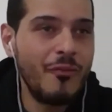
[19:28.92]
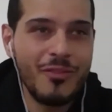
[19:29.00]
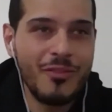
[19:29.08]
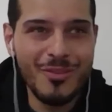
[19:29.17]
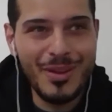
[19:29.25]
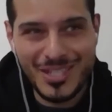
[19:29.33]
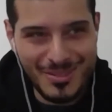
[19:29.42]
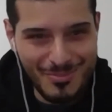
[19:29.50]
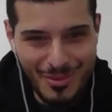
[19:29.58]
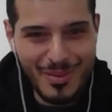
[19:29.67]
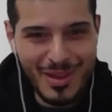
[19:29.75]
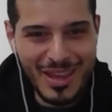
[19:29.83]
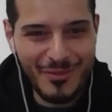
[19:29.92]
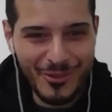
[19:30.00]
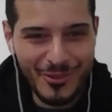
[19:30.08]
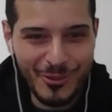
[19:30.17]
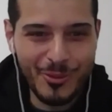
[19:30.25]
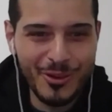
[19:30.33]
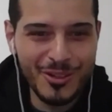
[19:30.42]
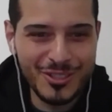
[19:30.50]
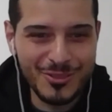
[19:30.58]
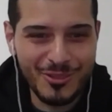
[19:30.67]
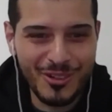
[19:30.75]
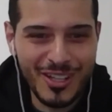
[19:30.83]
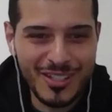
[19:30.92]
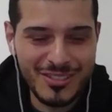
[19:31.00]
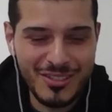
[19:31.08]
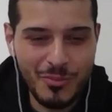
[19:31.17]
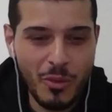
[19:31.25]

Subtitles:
hope for the best and prepare for the worst, right?